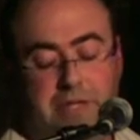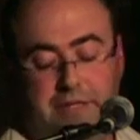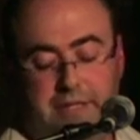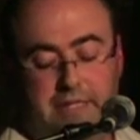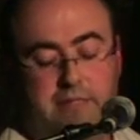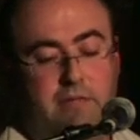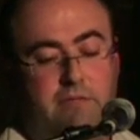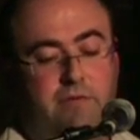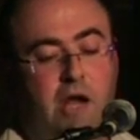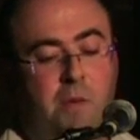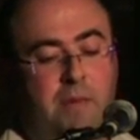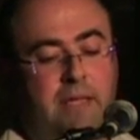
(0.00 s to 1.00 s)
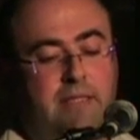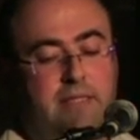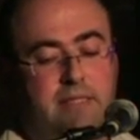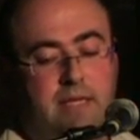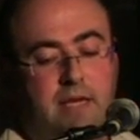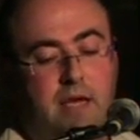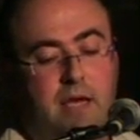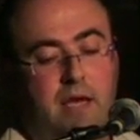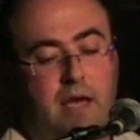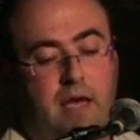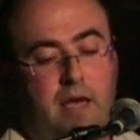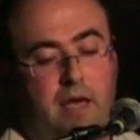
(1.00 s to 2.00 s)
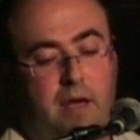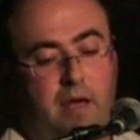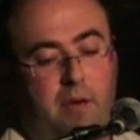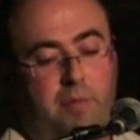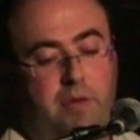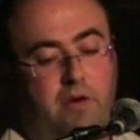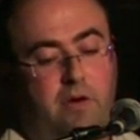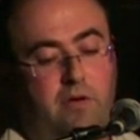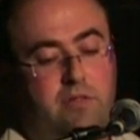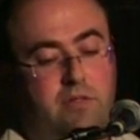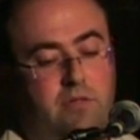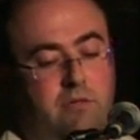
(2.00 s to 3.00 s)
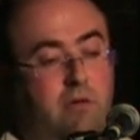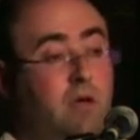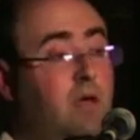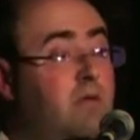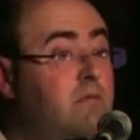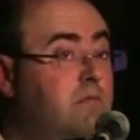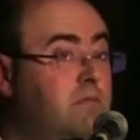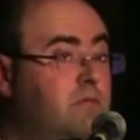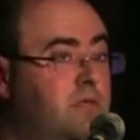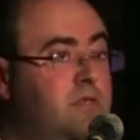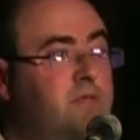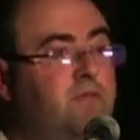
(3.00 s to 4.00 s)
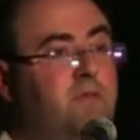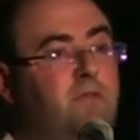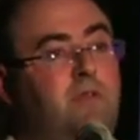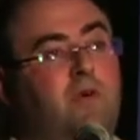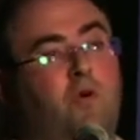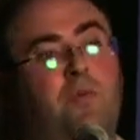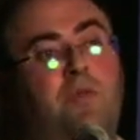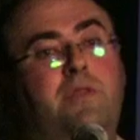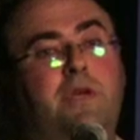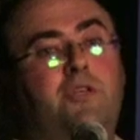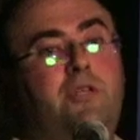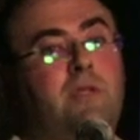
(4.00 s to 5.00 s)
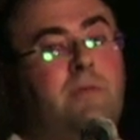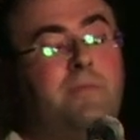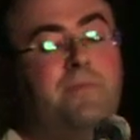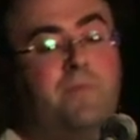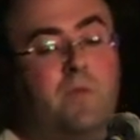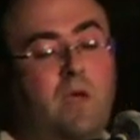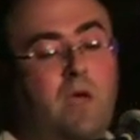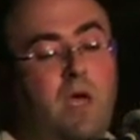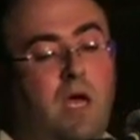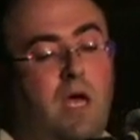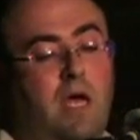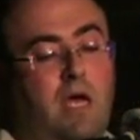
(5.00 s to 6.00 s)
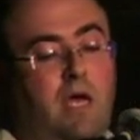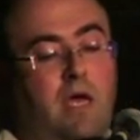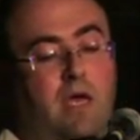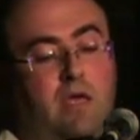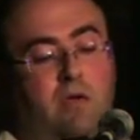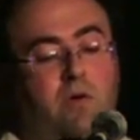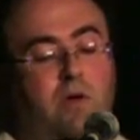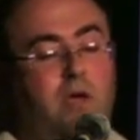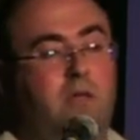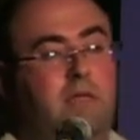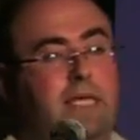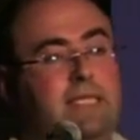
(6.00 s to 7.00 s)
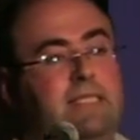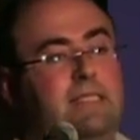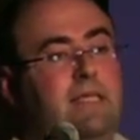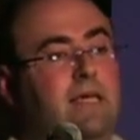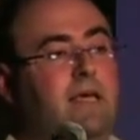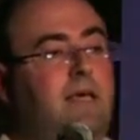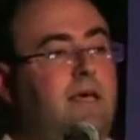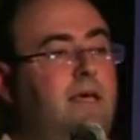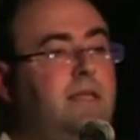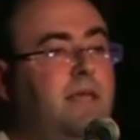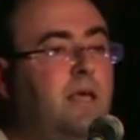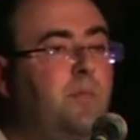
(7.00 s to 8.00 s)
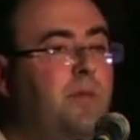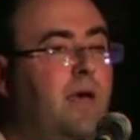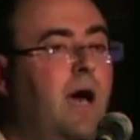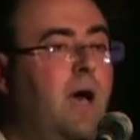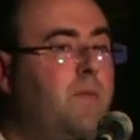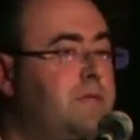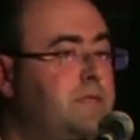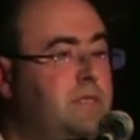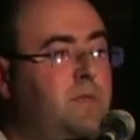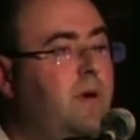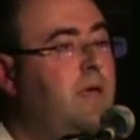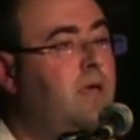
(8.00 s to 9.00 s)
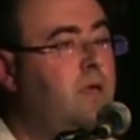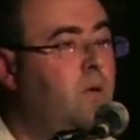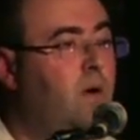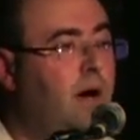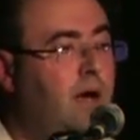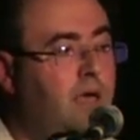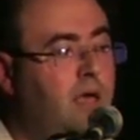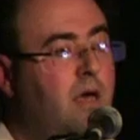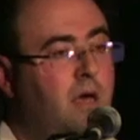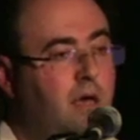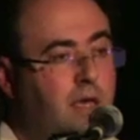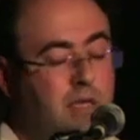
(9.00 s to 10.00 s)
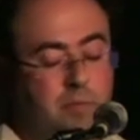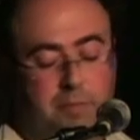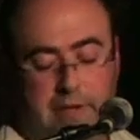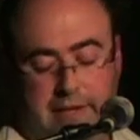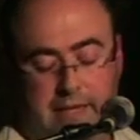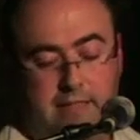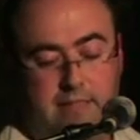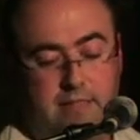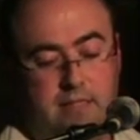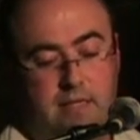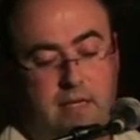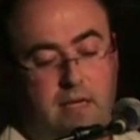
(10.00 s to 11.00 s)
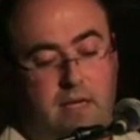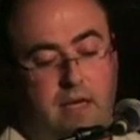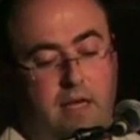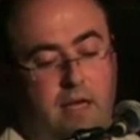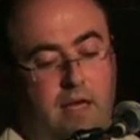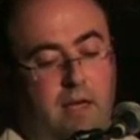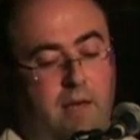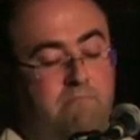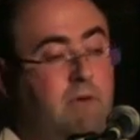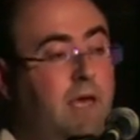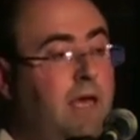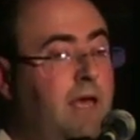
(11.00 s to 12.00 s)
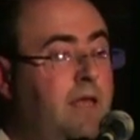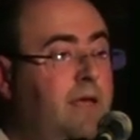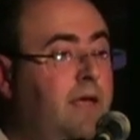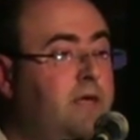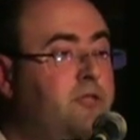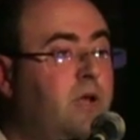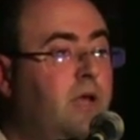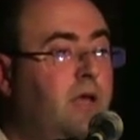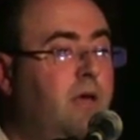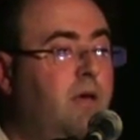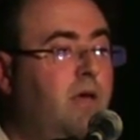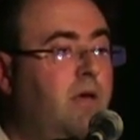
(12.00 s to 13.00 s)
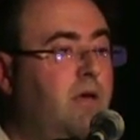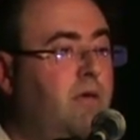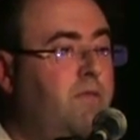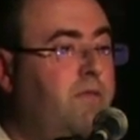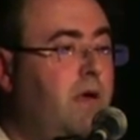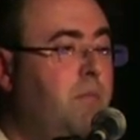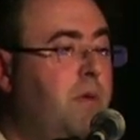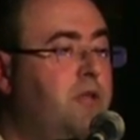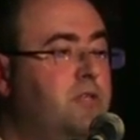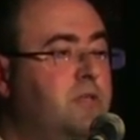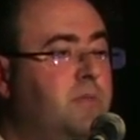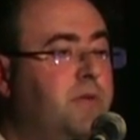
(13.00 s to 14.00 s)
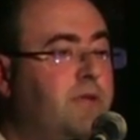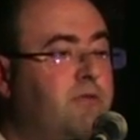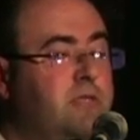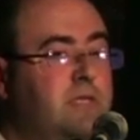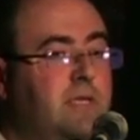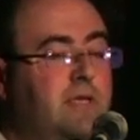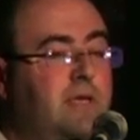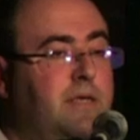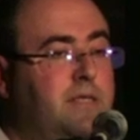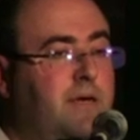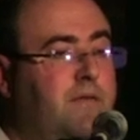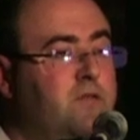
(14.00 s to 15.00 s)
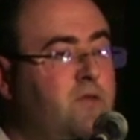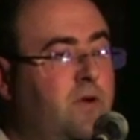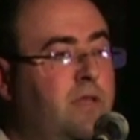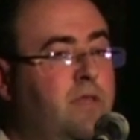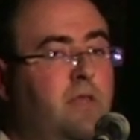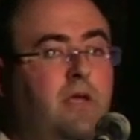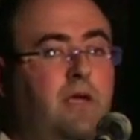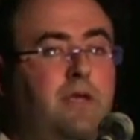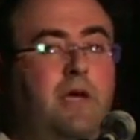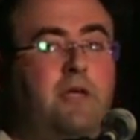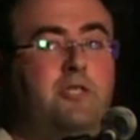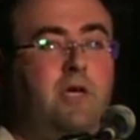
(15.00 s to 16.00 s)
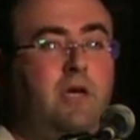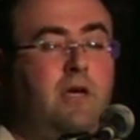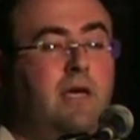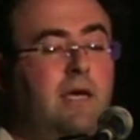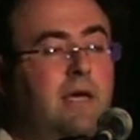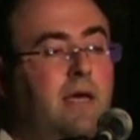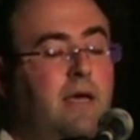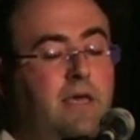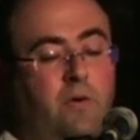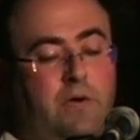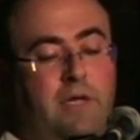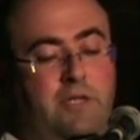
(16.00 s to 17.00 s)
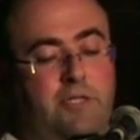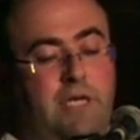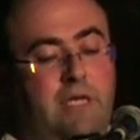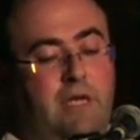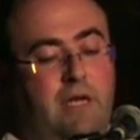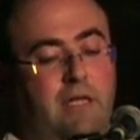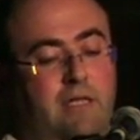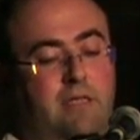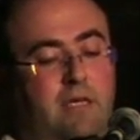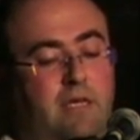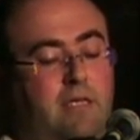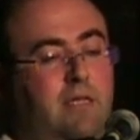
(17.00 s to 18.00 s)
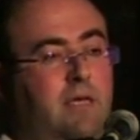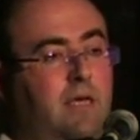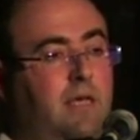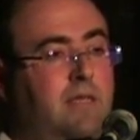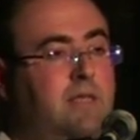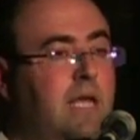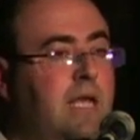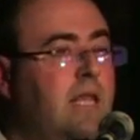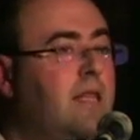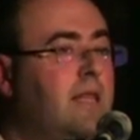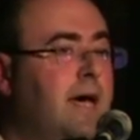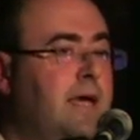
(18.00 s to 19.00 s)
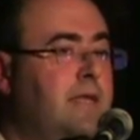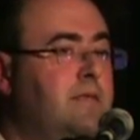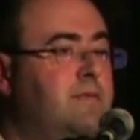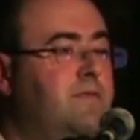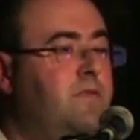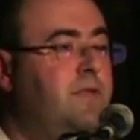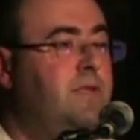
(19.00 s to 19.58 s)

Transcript: and test environments because you can just view the documentation. You can test the API with the Swagger UI in place. And actually, if I mentioned previously the service-oriented architecture, you can generate the internal clients for the